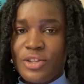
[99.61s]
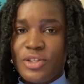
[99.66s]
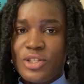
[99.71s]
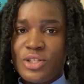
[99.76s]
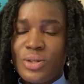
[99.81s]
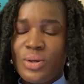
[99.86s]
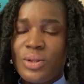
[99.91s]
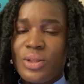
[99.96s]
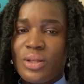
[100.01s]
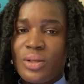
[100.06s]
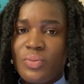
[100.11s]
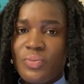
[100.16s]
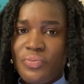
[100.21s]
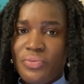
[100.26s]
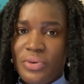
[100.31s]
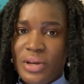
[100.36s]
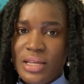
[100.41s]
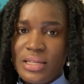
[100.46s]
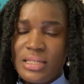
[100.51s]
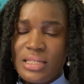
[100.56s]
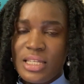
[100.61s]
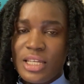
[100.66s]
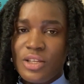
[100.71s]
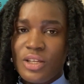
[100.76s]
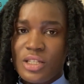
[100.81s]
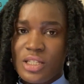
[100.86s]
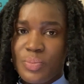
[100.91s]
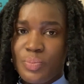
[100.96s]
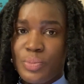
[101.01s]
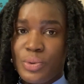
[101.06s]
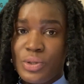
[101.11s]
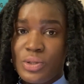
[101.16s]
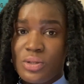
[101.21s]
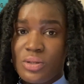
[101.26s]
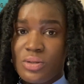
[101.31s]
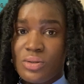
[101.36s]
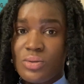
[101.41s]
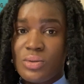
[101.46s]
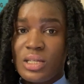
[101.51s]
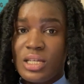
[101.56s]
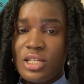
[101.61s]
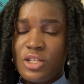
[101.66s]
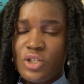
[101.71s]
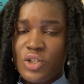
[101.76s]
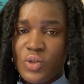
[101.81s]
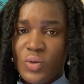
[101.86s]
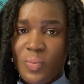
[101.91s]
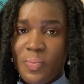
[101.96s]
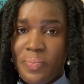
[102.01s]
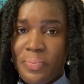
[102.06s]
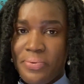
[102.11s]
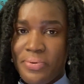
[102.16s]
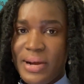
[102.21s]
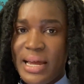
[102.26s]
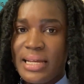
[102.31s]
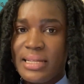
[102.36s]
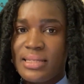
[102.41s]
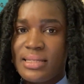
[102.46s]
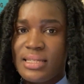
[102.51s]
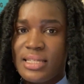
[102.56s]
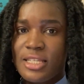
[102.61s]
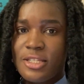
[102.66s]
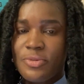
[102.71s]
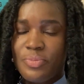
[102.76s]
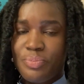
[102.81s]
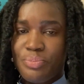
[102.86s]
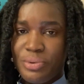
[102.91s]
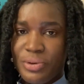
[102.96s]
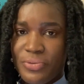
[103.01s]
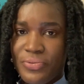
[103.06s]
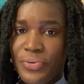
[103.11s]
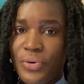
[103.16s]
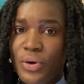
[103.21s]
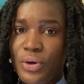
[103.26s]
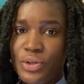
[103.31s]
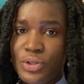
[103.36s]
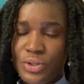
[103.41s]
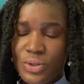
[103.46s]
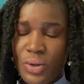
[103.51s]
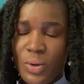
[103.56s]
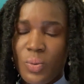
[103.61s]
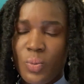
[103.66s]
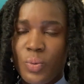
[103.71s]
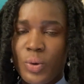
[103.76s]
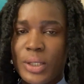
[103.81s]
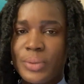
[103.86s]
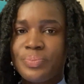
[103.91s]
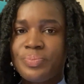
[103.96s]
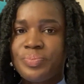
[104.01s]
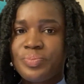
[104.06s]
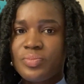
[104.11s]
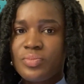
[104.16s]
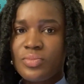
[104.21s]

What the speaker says: So the first thing you're supposed to do is to practice before someone.